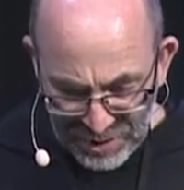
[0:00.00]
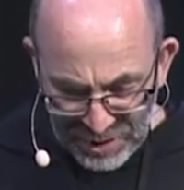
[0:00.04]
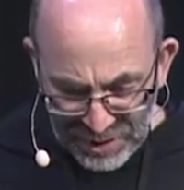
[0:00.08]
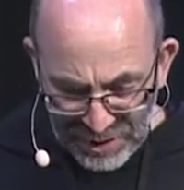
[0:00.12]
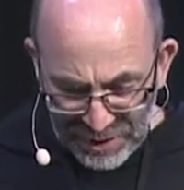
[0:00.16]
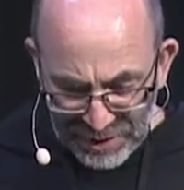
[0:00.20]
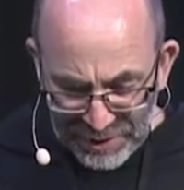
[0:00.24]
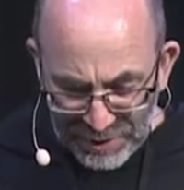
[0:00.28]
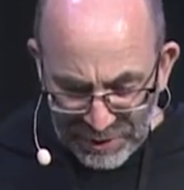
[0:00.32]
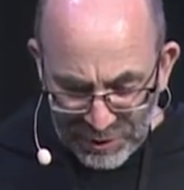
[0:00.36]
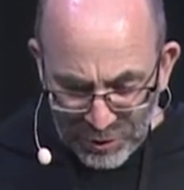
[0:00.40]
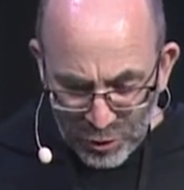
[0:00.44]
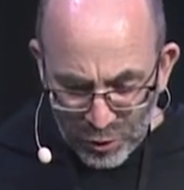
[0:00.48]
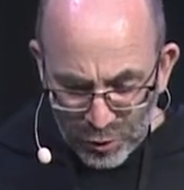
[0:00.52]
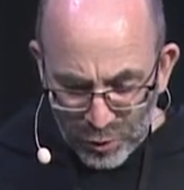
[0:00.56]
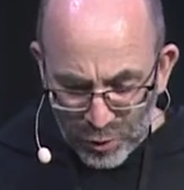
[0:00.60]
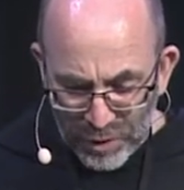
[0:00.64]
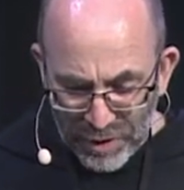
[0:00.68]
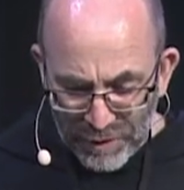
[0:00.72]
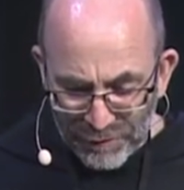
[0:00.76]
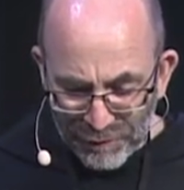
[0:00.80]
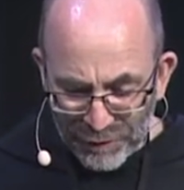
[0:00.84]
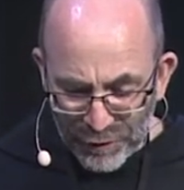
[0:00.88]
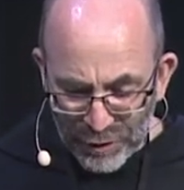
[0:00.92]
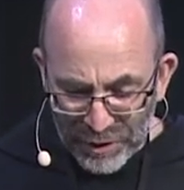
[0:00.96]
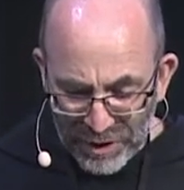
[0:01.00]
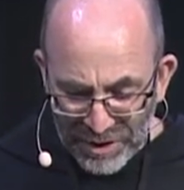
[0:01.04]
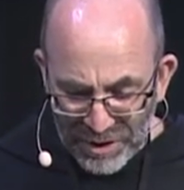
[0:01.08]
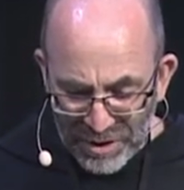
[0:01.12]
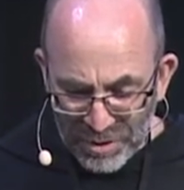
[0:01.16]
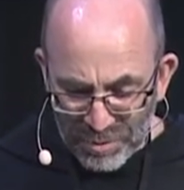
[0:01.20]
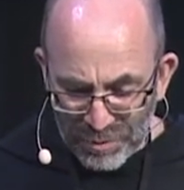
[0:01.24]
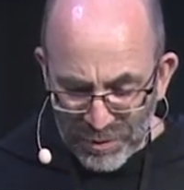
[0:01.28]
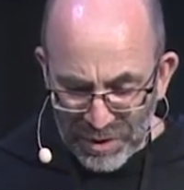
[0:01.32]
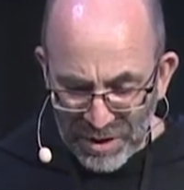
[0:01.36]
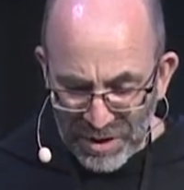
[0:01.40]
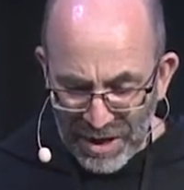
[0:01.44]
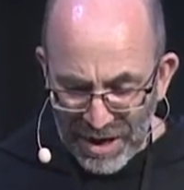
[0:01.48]
He knew that for
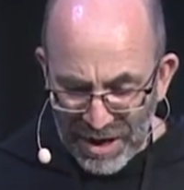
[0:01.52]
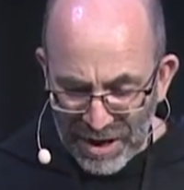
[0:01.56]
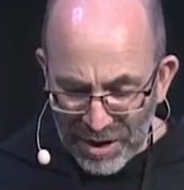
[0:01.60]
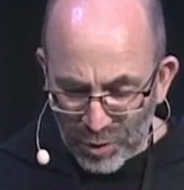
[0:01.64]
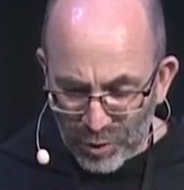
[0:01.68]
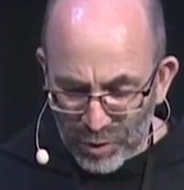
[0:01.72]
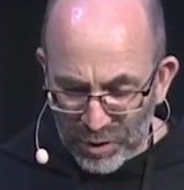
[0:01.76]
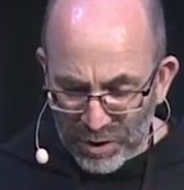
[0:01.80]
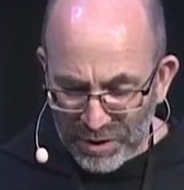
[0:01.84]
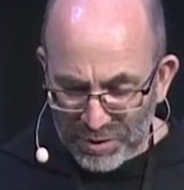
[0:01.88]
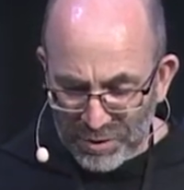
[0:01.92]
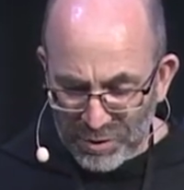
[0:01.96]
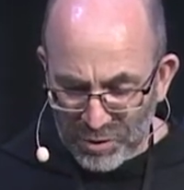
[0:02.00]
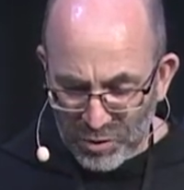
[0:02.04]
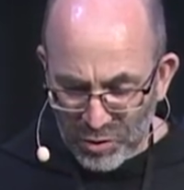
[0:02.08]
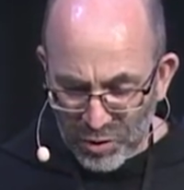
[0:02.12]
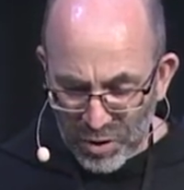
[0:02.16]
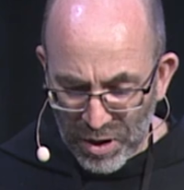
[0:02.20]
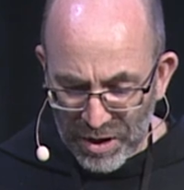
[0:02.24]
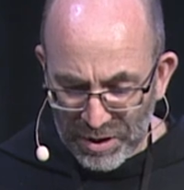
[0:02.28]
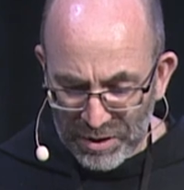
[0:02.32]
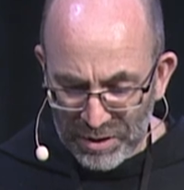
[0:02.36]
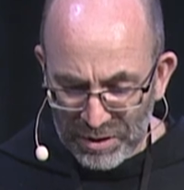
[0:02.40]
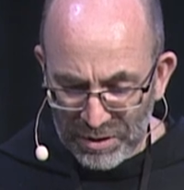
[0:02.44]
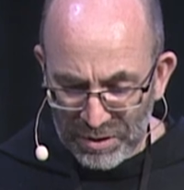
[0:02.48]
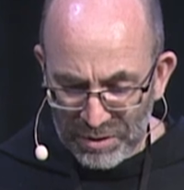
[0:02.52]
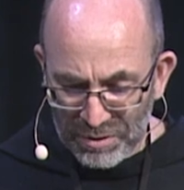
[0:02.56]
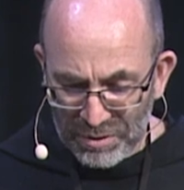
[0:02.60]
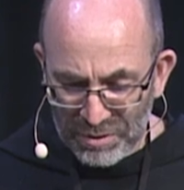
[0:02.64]
him the hour had struck.